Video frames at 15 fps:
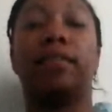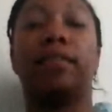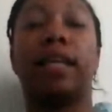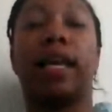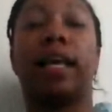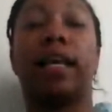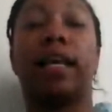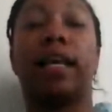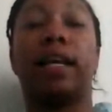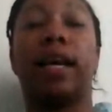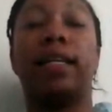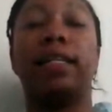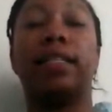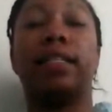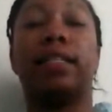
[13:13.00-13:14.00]
Taking a
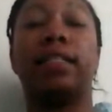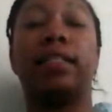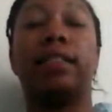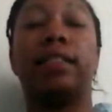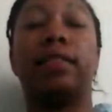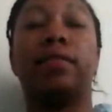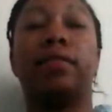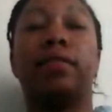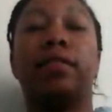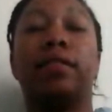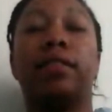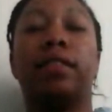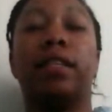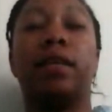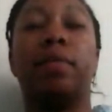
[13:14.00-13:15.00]
nice
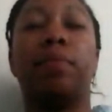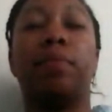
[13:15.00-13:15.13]
deep